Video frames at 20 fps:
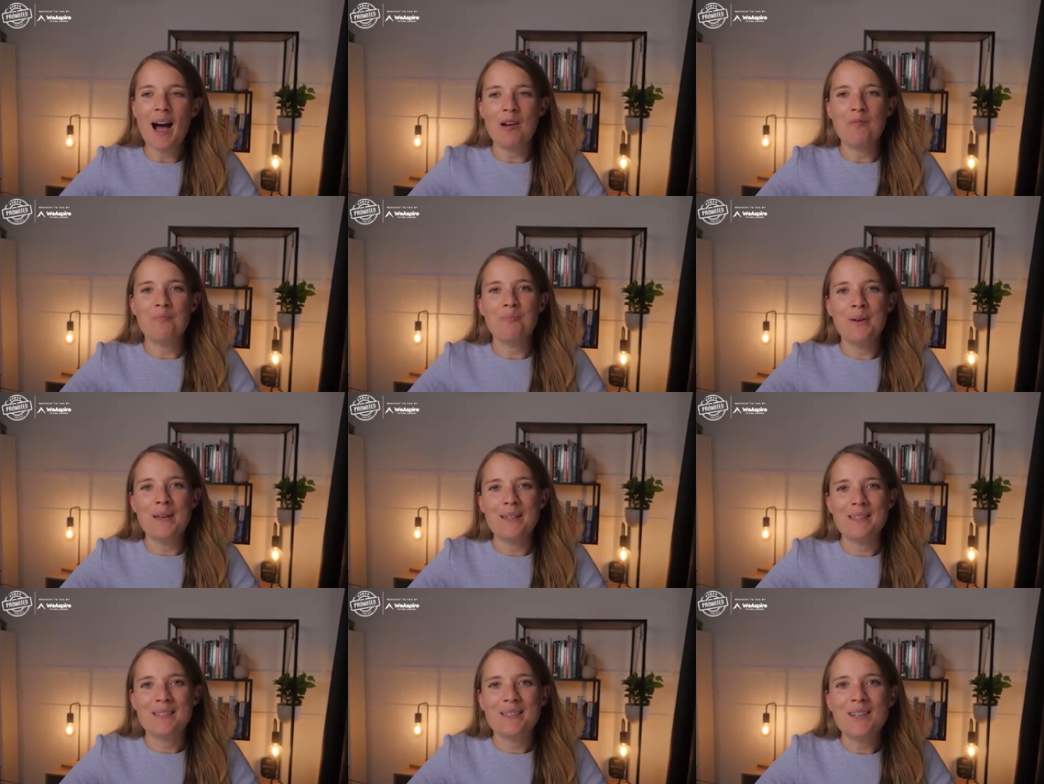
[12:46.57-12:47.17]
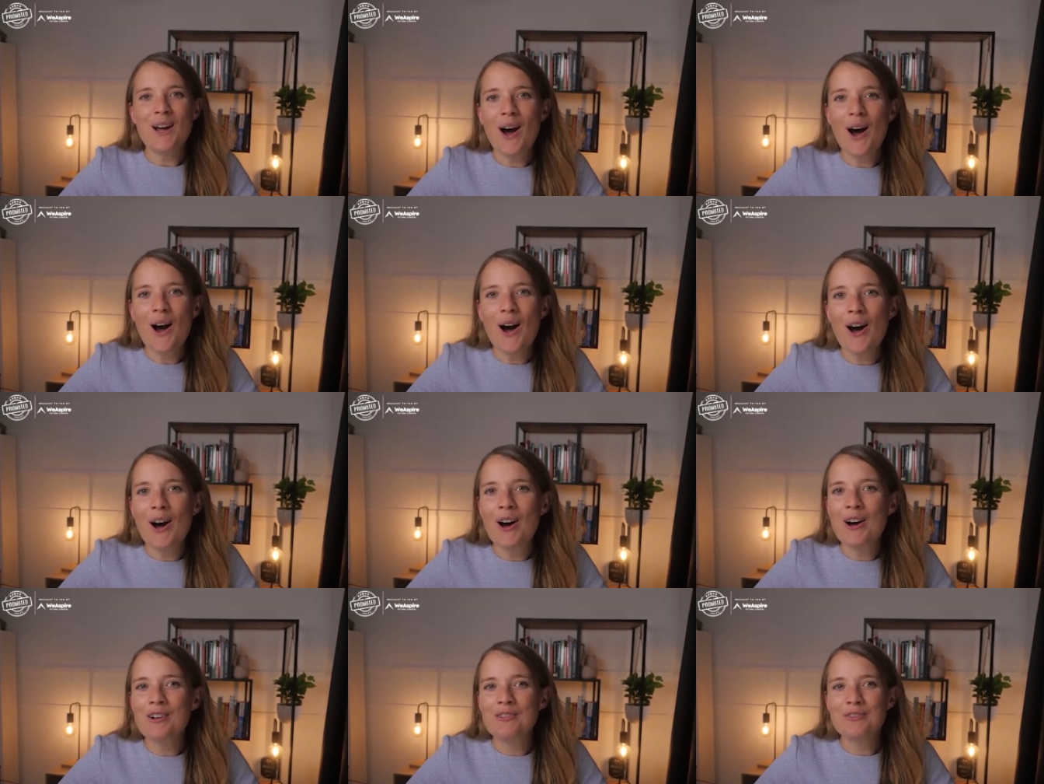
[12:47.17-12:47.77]
I'm pissed
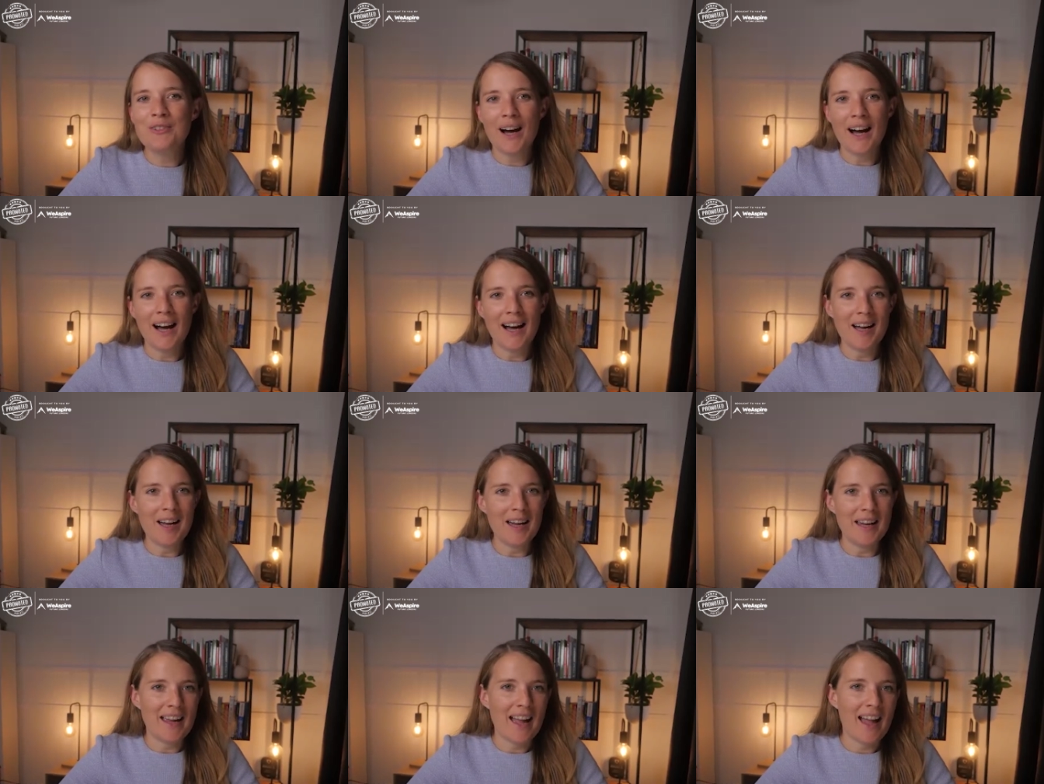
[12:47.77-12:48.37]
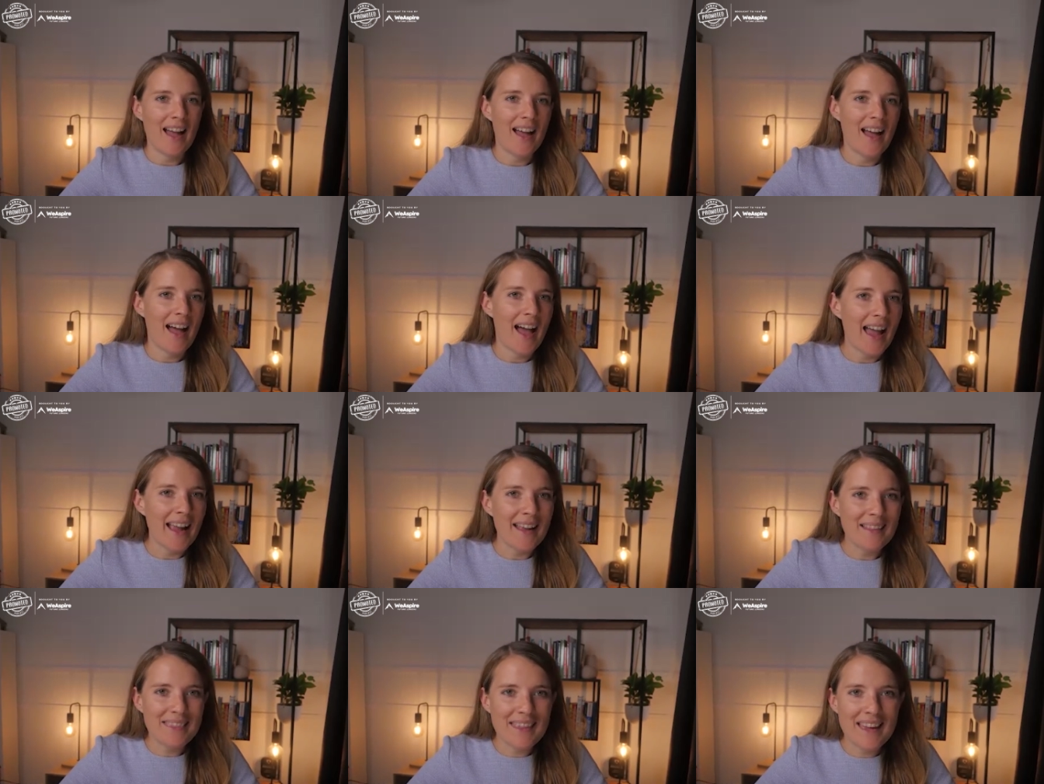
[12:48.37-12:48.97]
off, I
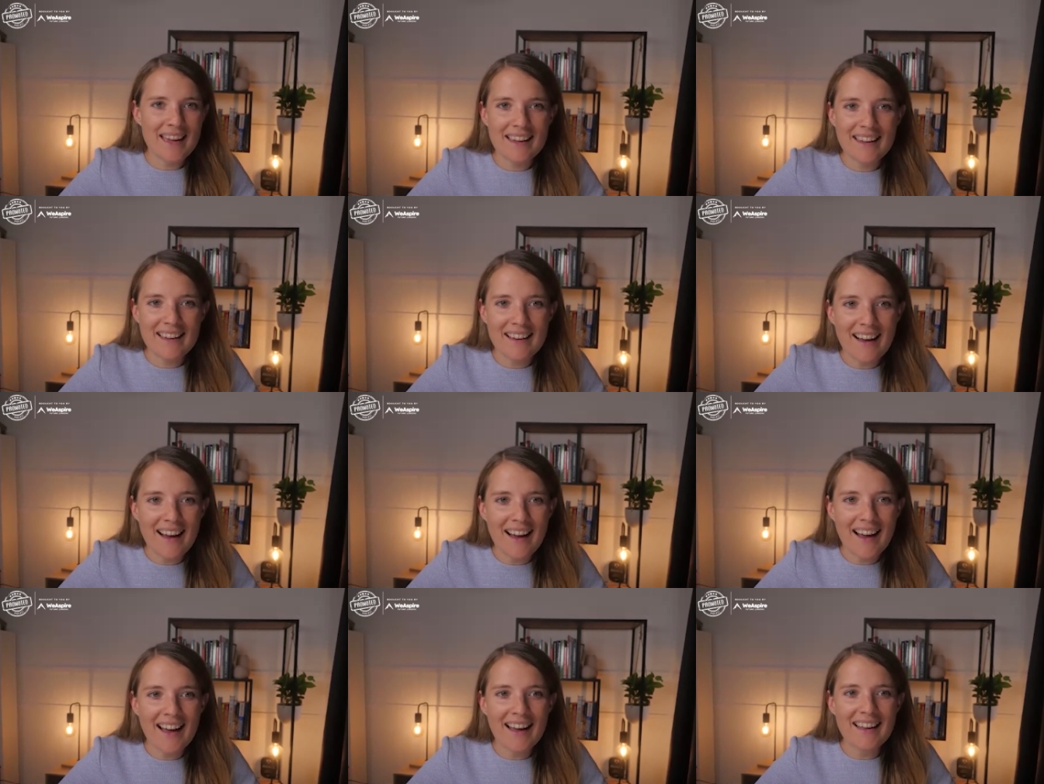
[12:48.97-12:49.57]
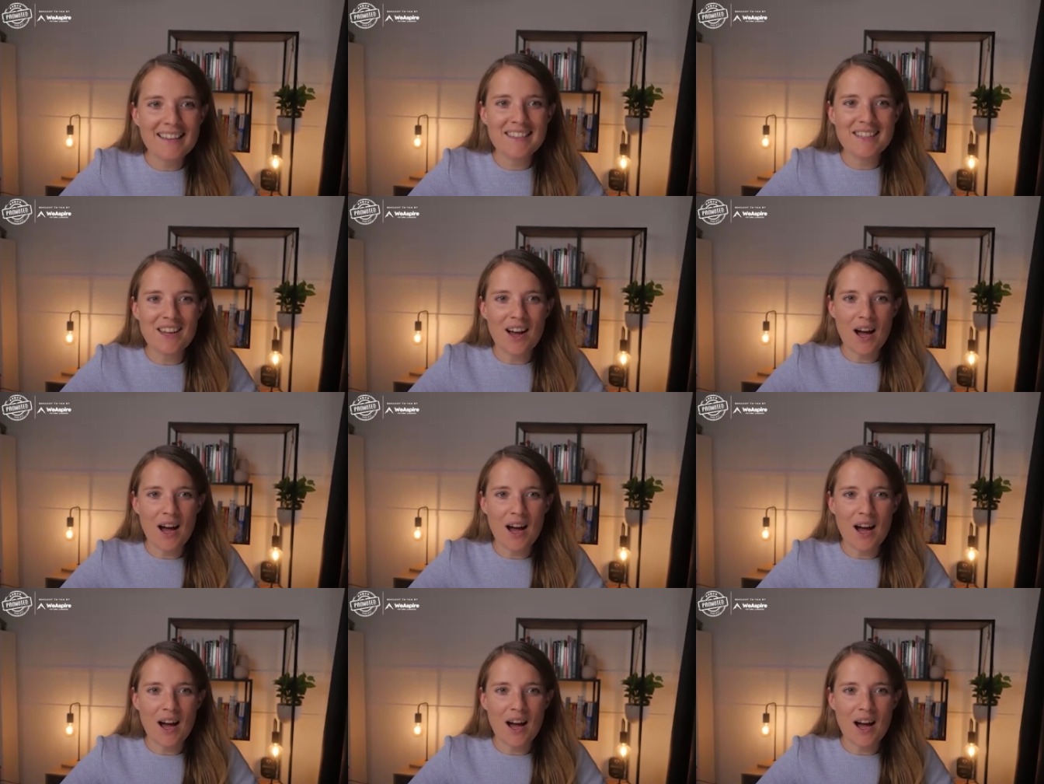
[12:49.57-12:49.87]
hate their guards,